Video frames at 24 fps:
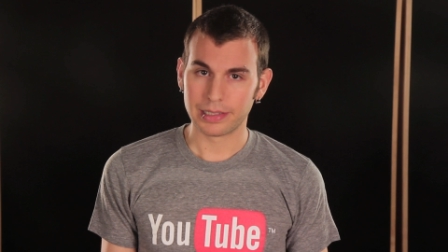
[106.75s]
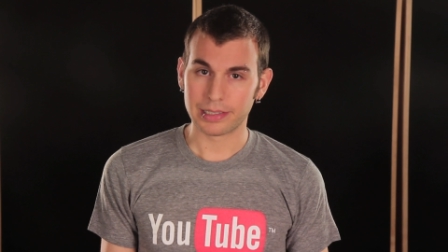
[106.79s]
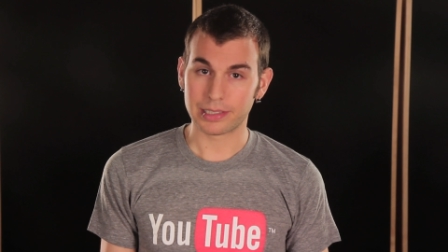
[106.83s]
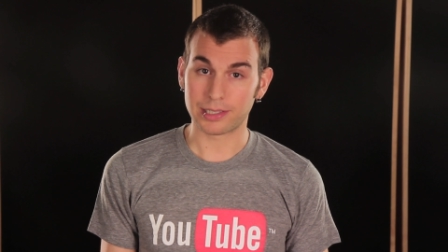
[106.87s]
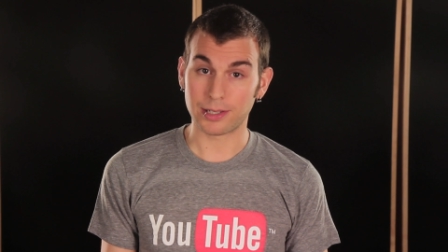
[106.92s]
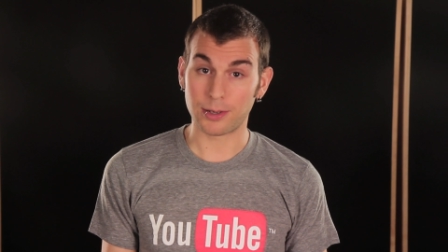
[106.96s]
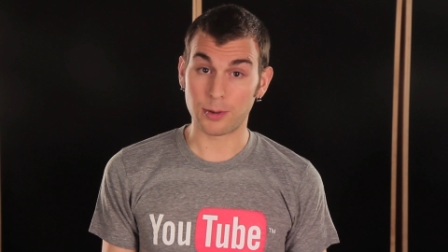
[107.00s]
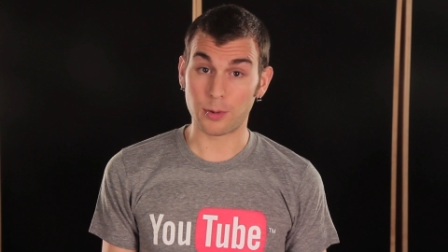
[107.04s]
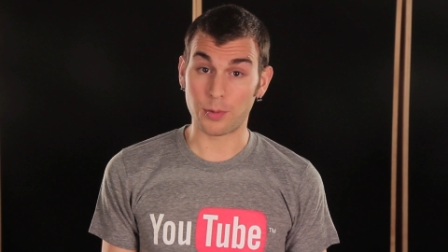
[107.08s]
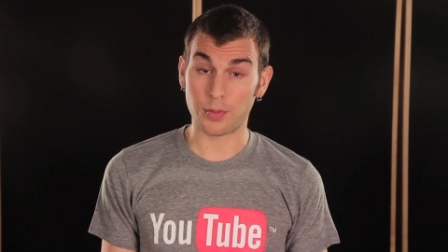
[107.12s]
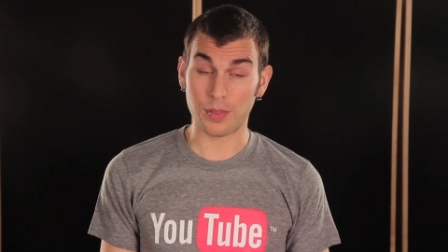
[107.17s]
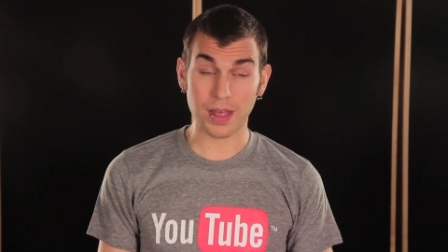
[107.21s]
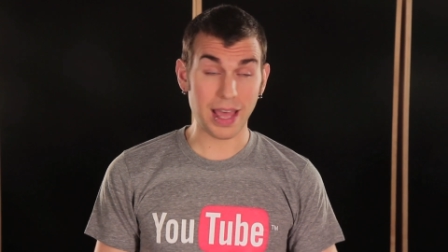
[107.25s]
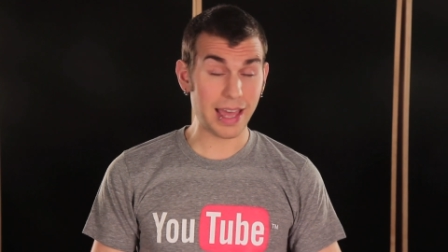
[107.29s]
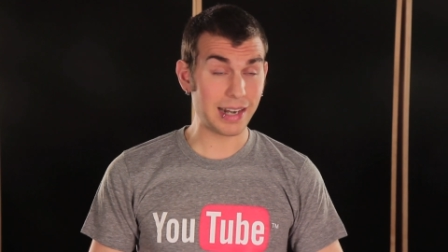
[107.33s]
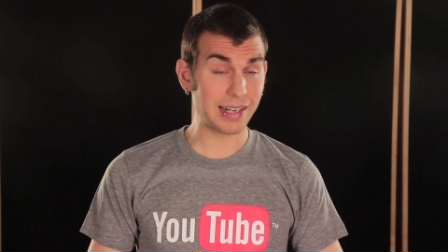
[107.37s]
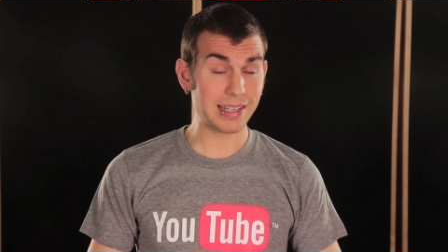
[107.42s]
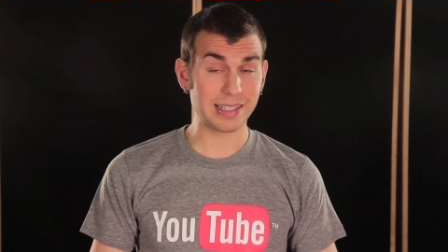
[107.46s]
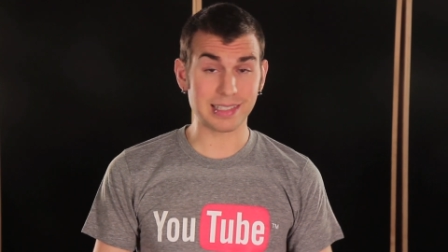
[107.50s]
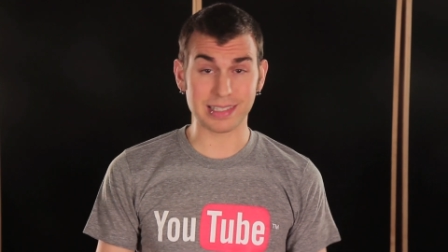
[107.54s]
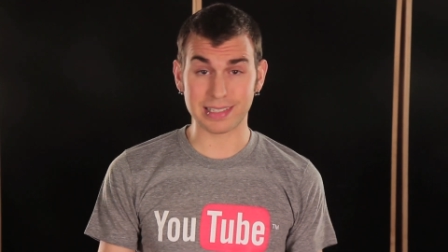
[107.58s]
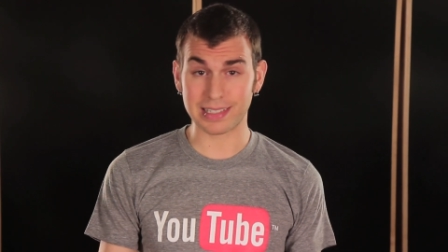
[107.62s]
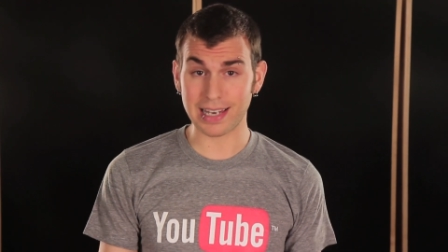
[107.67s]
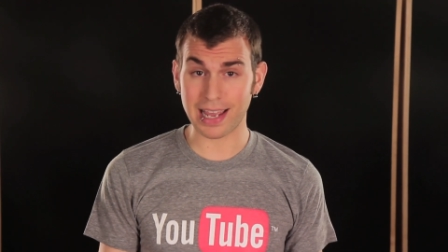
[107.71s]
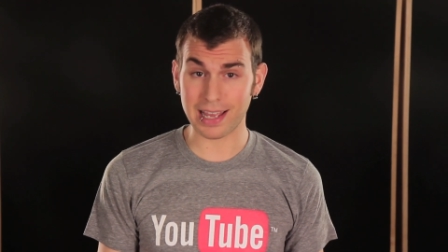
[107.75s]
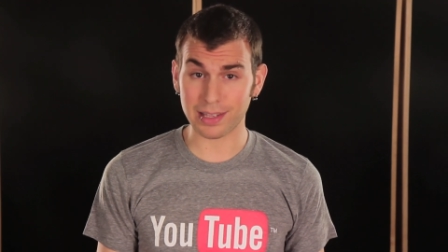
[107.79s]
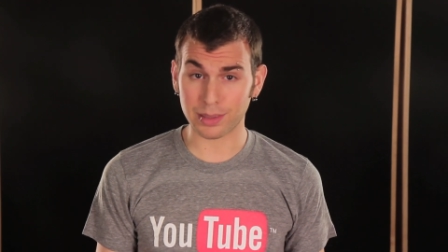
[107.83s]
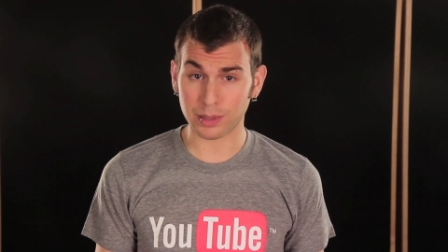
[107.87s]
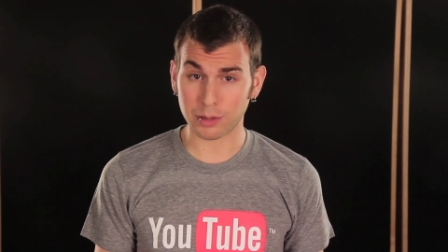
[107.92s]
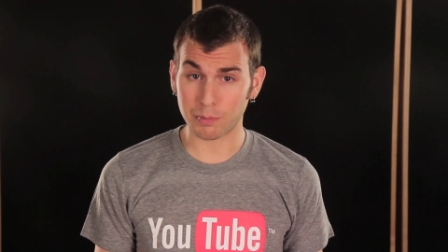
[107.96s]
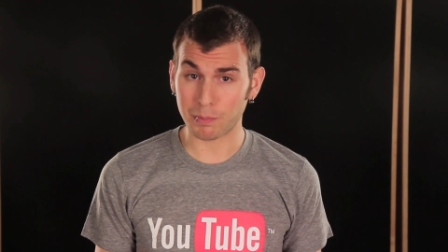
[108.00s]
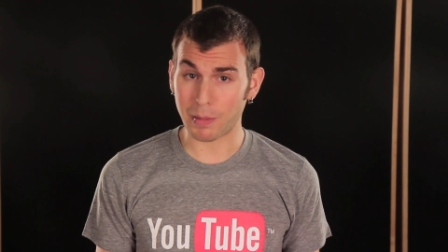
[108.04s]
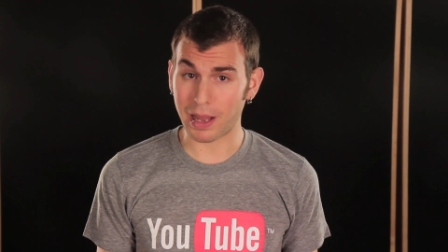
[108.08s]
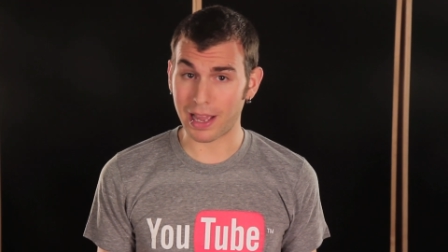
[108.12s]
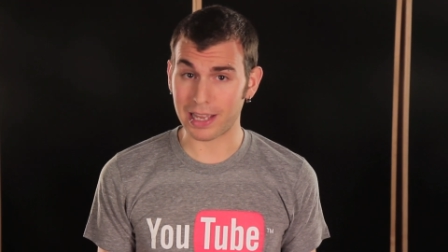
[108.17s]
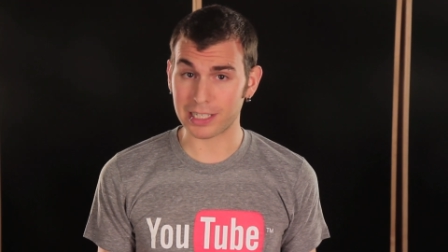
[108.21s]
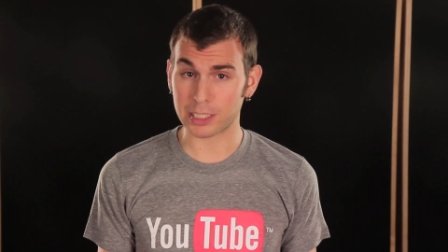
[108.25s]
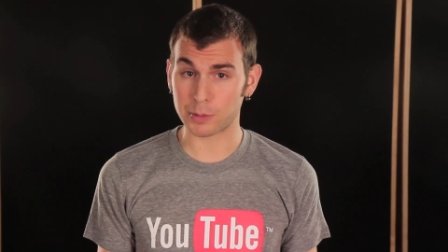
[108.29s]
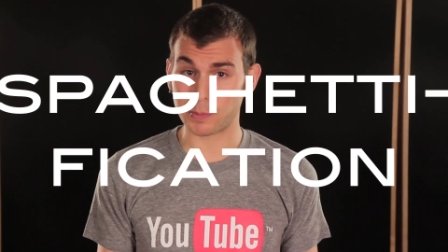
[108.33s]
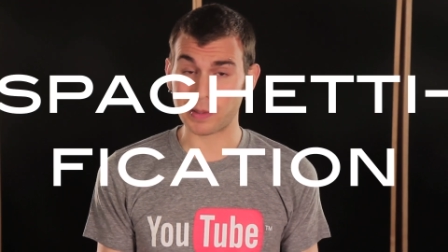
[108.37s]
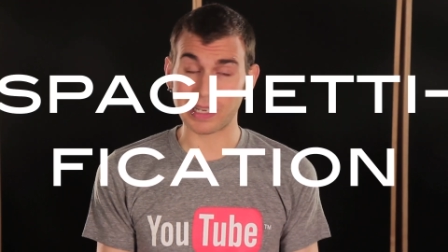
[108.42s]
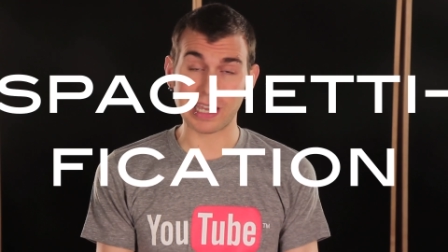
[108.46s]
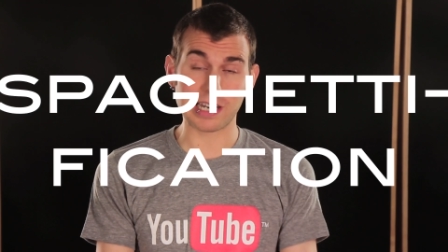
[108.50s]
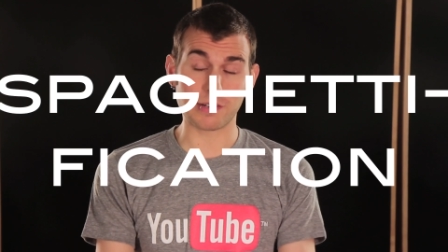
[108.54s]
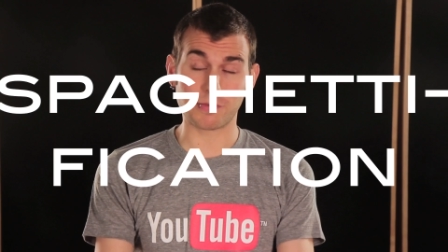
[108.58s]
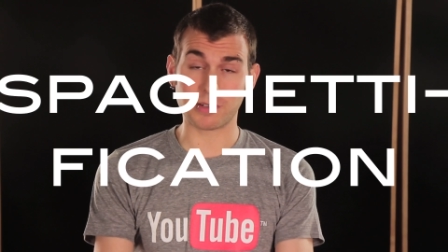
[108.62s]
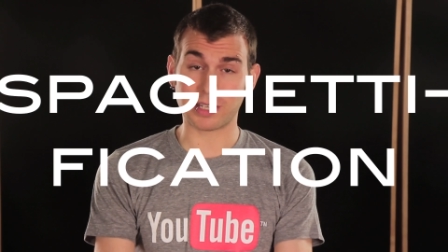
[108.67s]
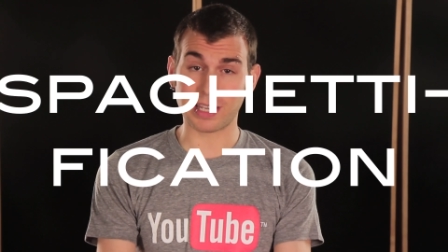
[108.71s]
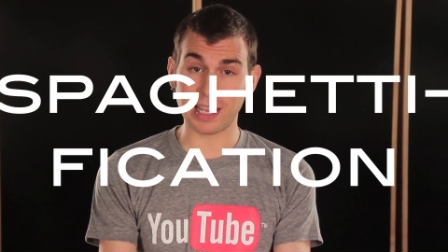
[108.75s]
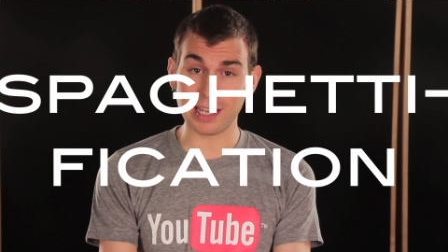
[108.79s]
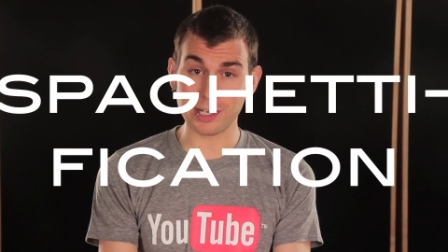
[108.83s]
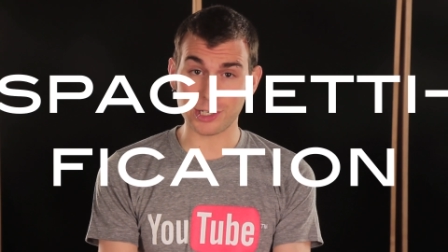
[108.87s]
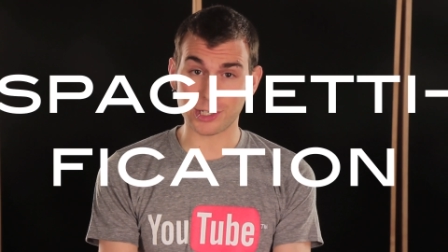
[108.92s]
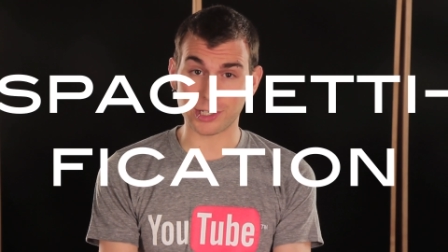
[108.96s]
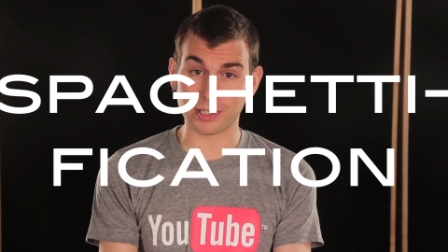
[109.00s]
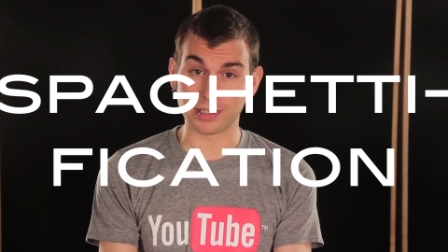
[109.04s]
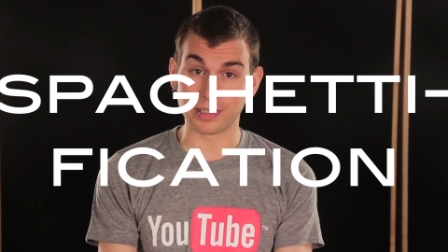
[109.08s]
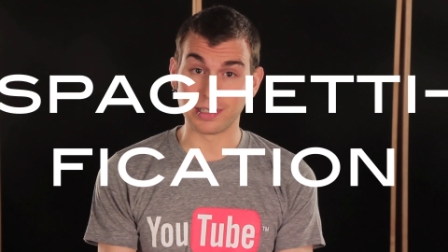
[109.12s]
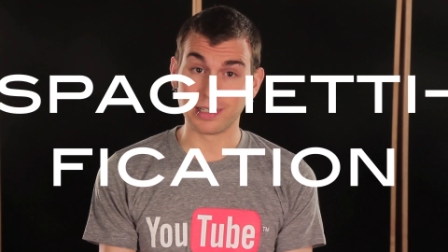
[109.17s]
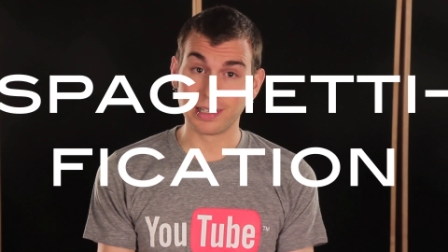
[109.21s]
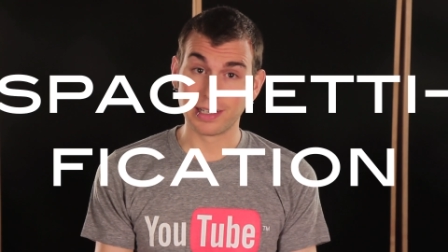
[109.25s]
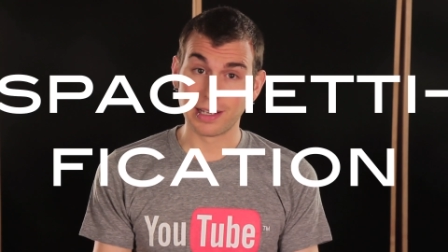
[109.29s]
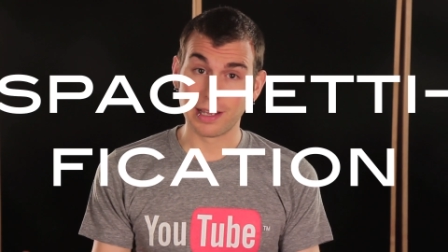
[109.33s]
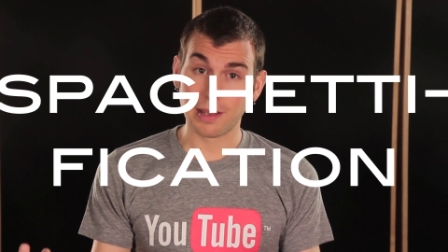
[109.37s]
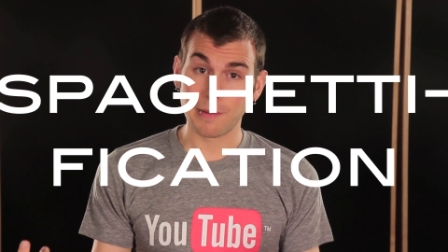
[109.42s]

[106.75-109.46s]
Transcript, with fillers: So that is death by spaghettification.